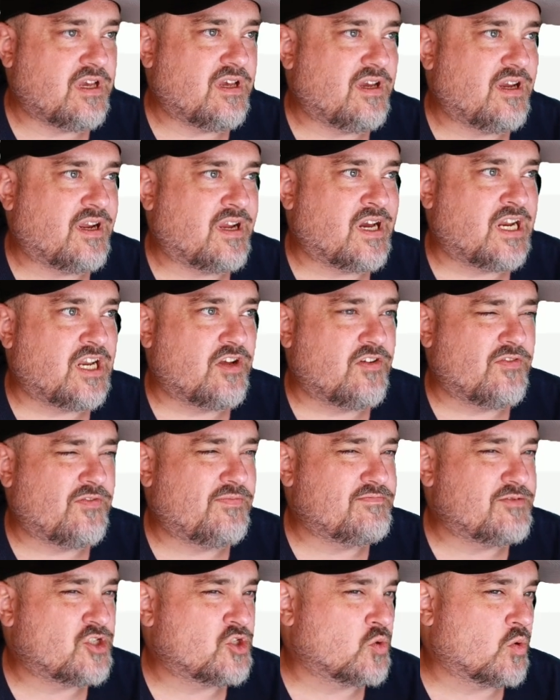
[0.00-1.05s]
kind of
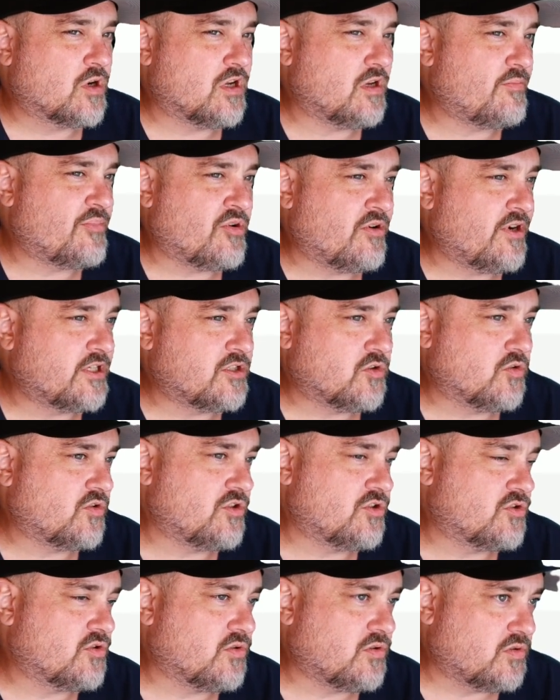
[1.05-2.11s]
sort of parental
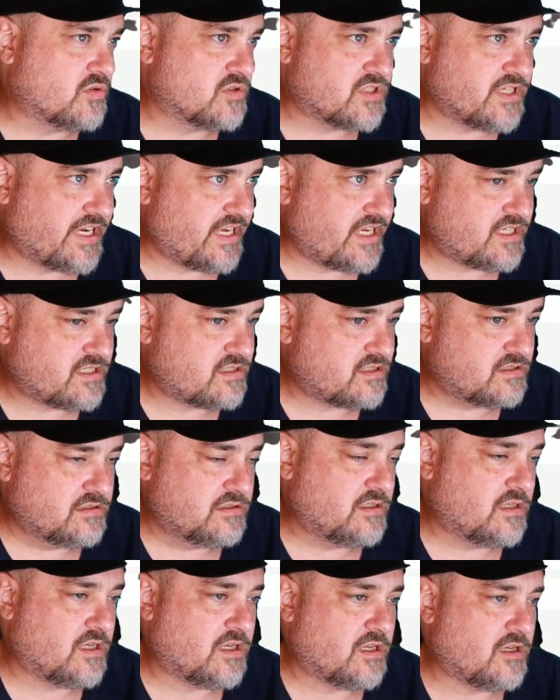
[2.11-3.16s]
controls, I guess,
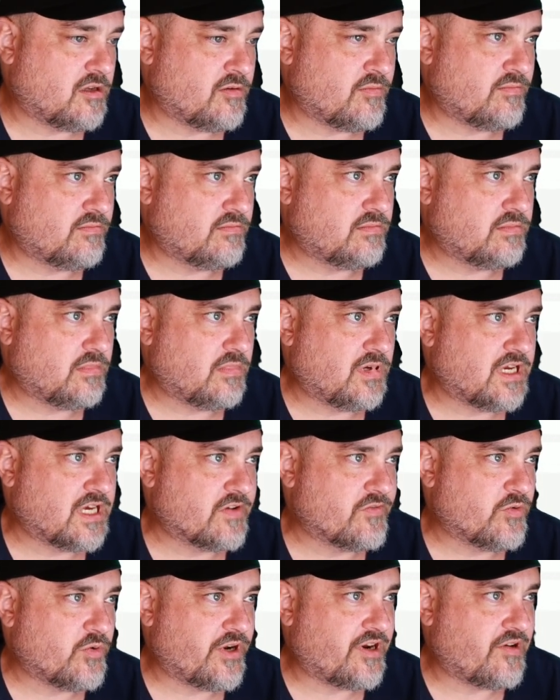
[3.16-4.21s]
kind of
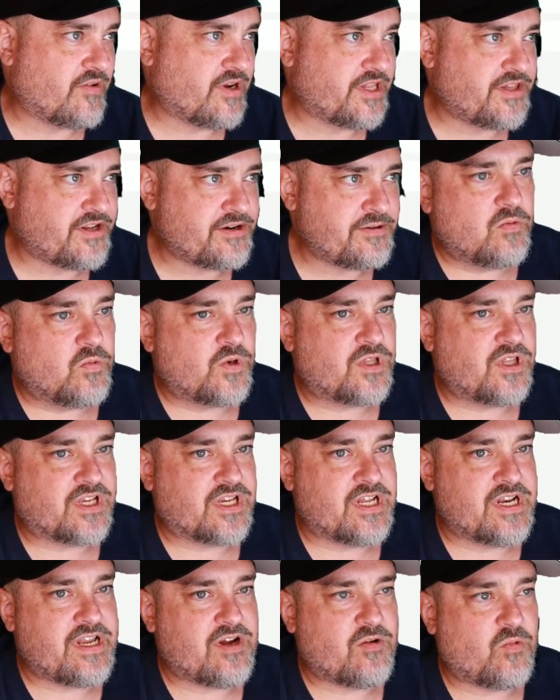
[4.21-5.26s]
a way around there. We'll click
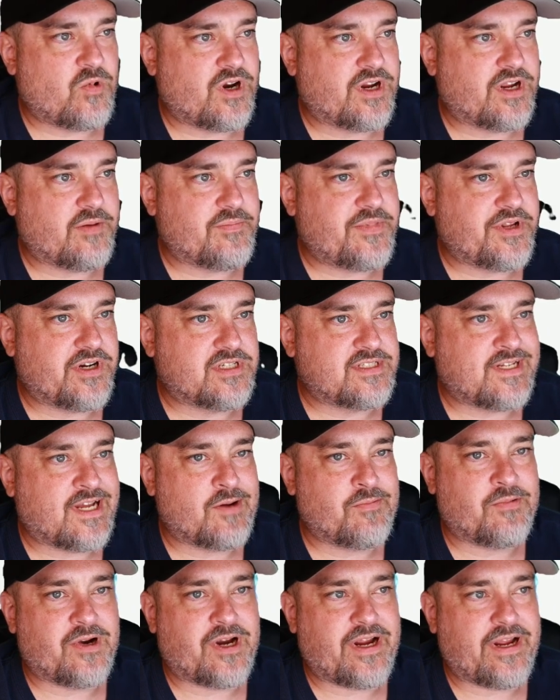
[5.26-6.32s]
on network up there,
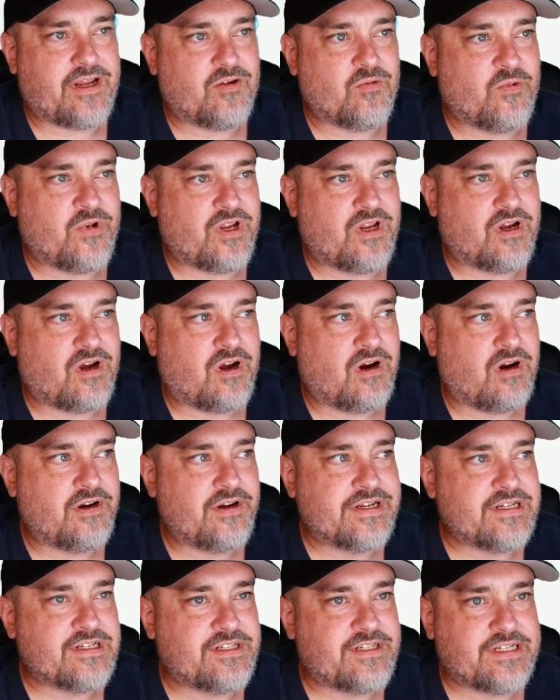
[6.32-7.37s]
top right. We are
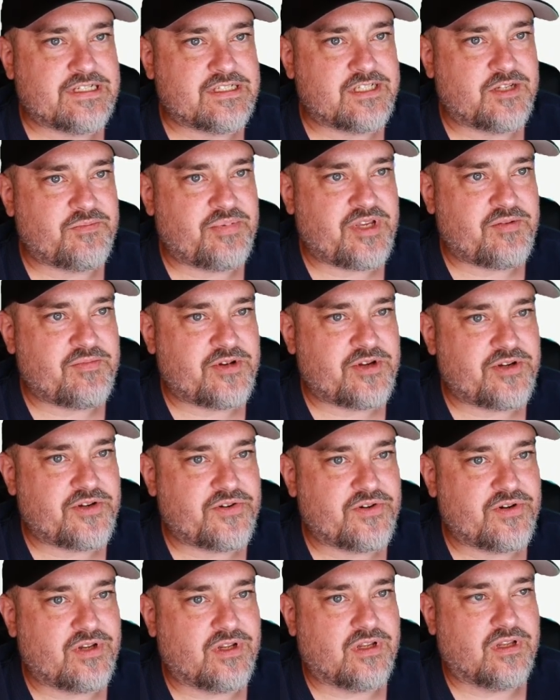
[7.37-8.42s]
in DHCP
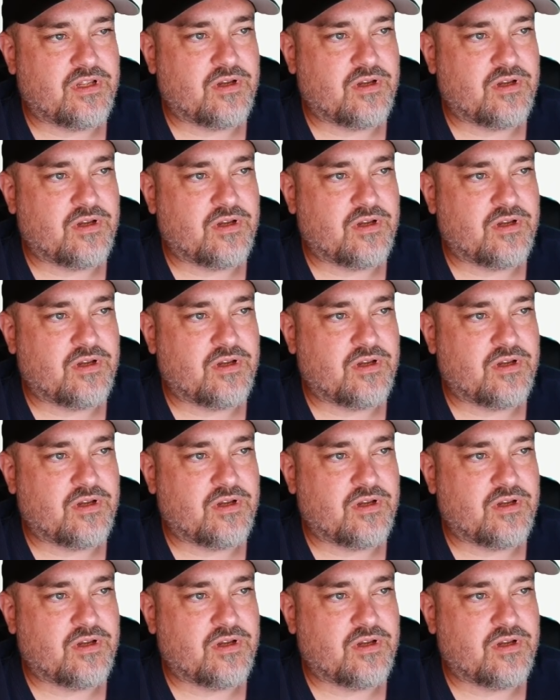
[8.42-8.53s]
mode.